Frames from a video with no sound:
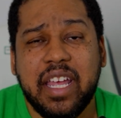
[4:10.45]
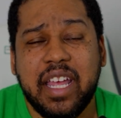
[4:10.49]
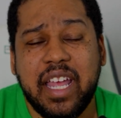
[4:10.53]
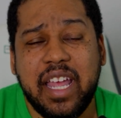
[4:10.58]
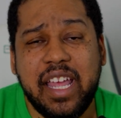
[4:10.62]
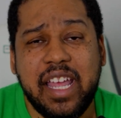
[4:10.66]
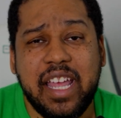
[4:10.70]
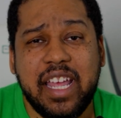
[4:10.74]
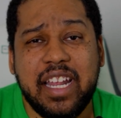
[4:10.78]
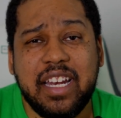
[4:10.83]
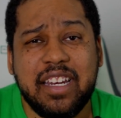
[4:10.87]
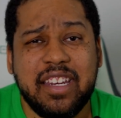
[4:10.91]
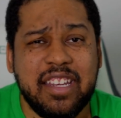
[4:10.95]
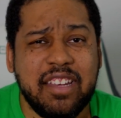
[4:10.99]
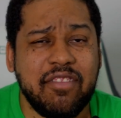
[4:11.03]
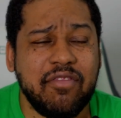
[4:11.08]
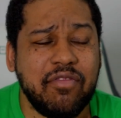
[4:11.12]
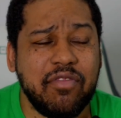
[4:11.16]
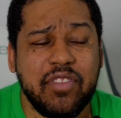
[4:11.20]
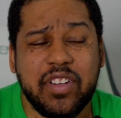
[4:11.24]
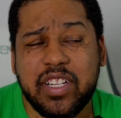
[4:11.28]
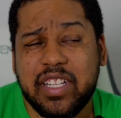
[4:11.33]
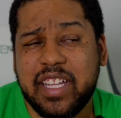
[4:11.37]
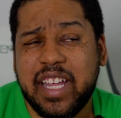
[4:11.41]
and it
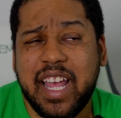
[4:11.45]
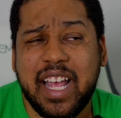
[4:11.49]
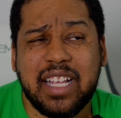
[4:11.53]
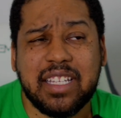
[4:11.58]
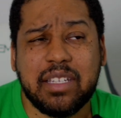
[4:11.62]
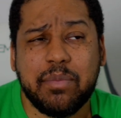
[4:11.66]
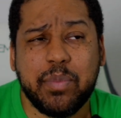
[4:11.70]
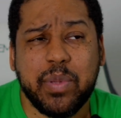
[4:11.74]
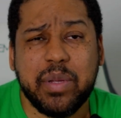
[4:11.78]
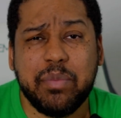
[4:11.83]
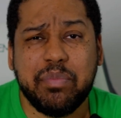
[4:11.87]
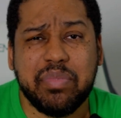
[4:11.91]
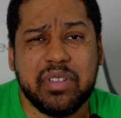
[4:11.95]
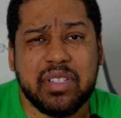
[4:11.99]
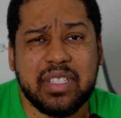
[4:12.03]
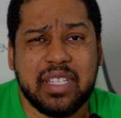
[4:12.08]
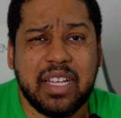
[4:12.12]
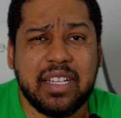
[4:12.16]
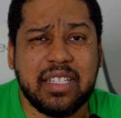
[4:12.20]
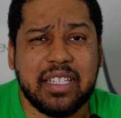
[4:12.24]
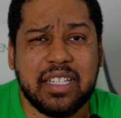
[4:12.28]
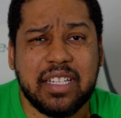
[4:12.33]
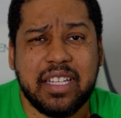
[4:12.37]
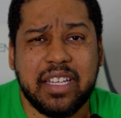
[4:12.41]
really hasn't been
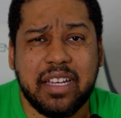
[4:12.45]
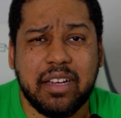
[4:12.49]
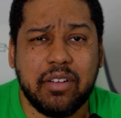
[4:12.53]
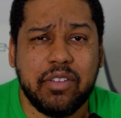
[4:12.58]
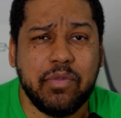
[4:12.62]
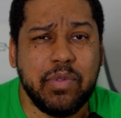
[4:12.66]
presented here.